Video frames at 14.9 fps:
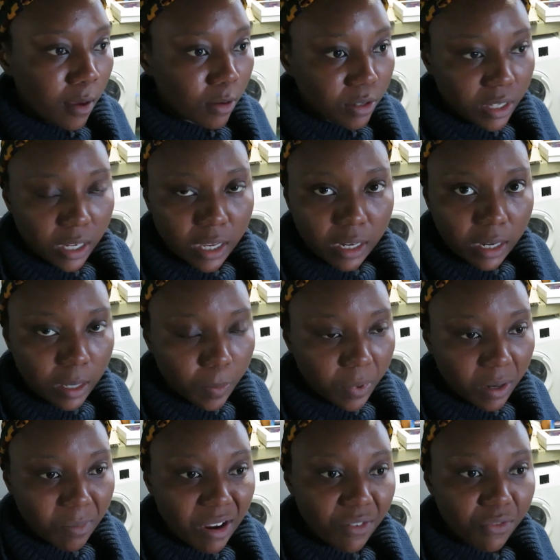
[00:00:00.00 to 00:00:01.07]
because I can keep
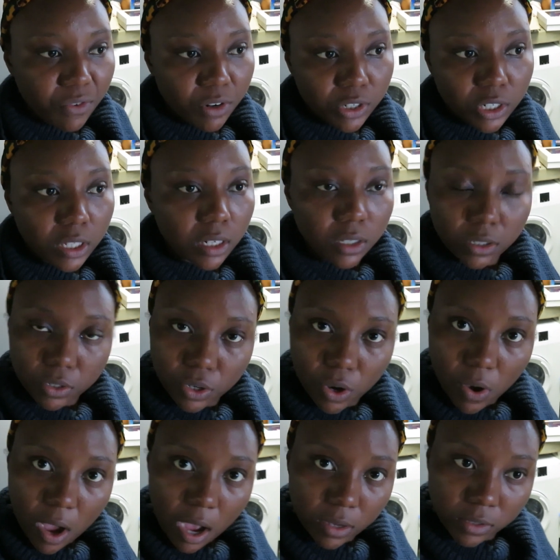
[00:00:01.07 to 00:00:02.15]
it in my fridge and it'll
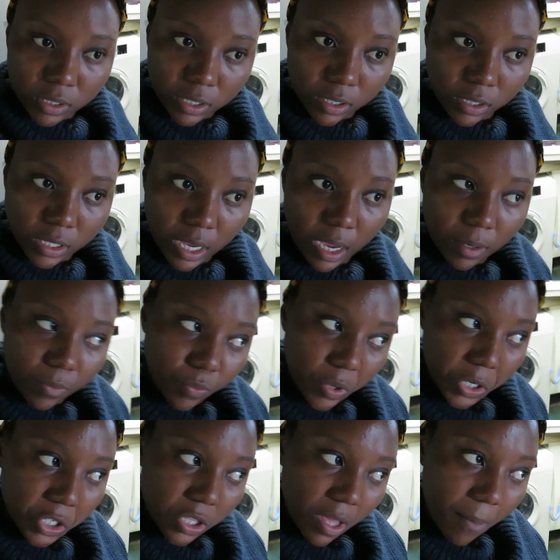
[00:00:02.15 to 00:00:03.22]
go out and
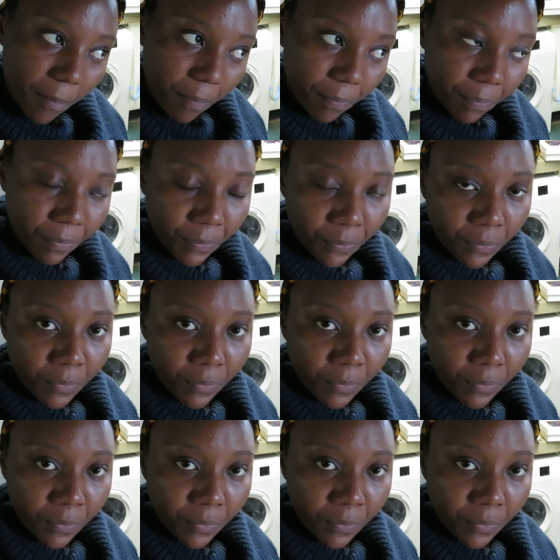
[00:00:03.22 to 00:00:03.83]
reach them